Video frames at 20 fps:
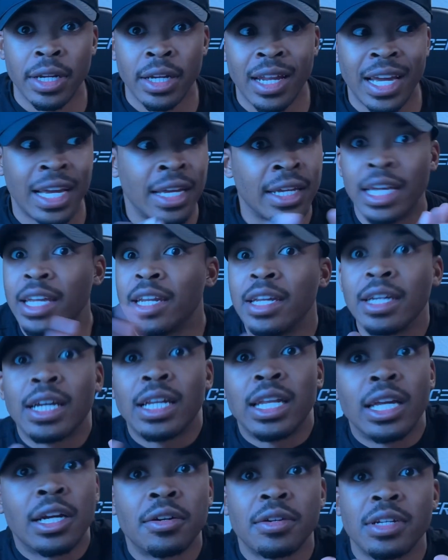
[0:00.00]
Like getting
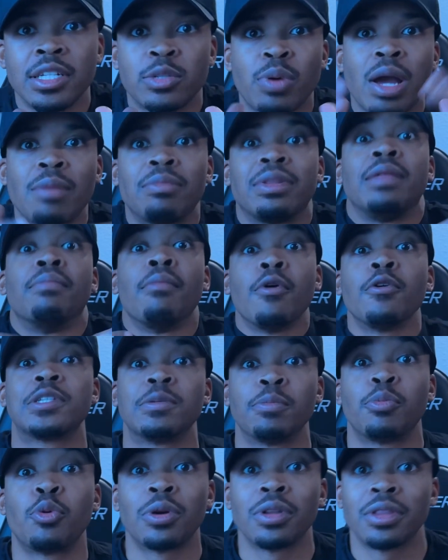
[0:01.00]
clarity is probably the most
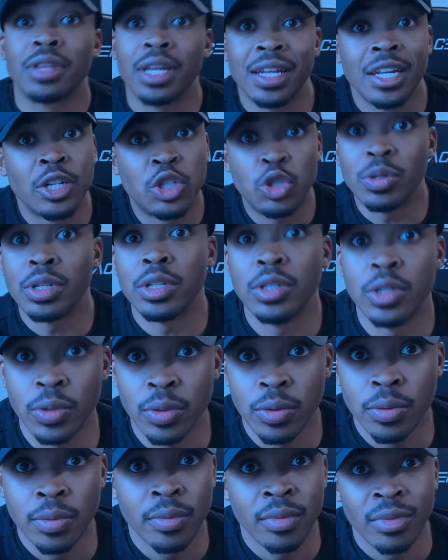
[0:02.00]
important thing that you can do
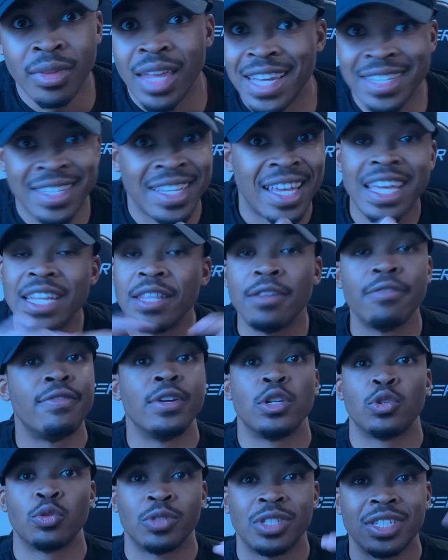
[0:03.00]
as an
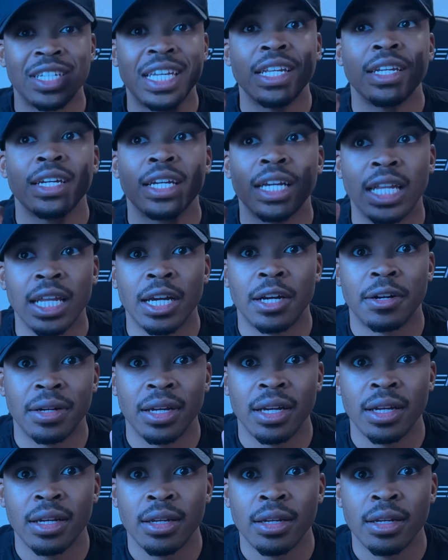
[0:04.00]
individual, just getting clarity,
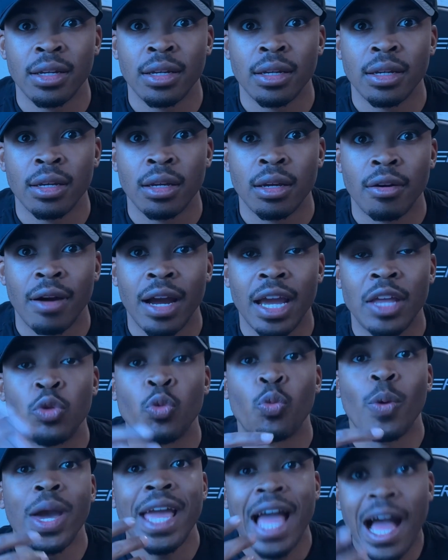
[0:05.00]
right? And the
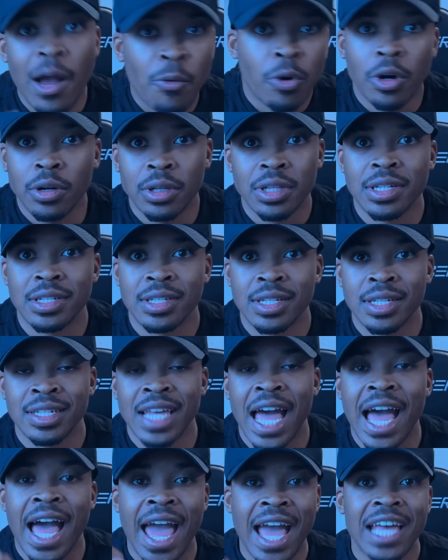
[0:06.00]
way I work this is
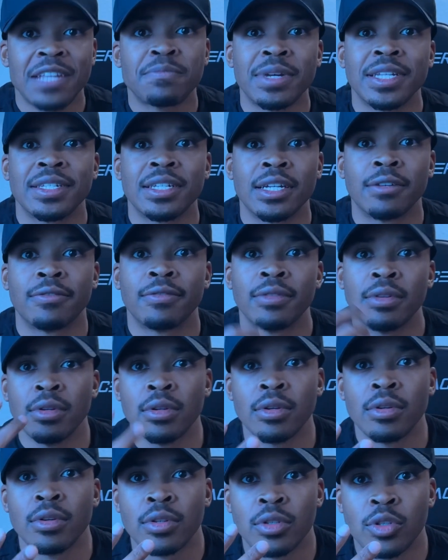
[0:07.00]
I ask myself
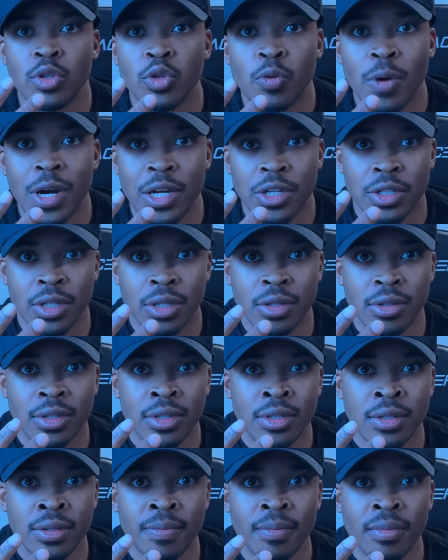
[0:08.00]
2 questions.
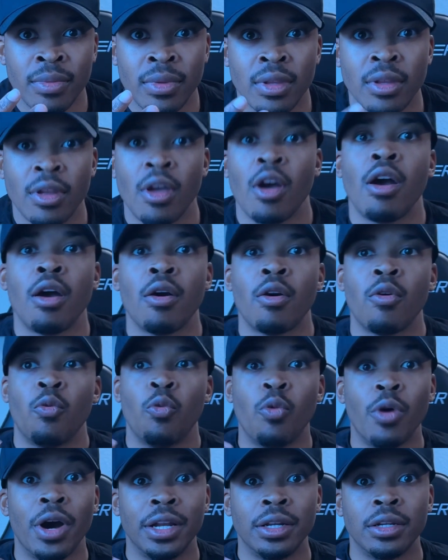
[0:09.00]

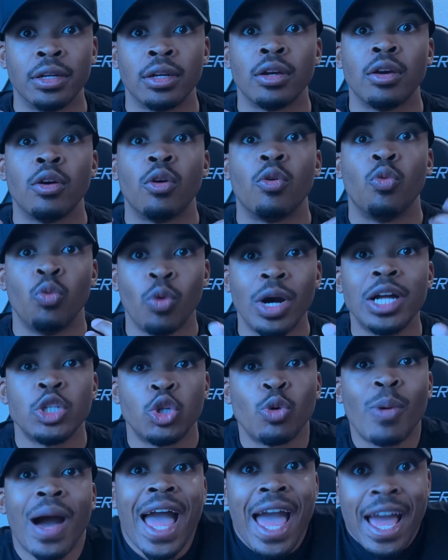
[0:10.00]
1, what
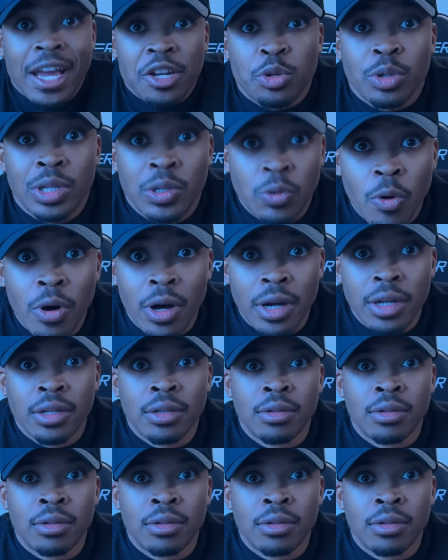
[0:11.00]
do I actually want?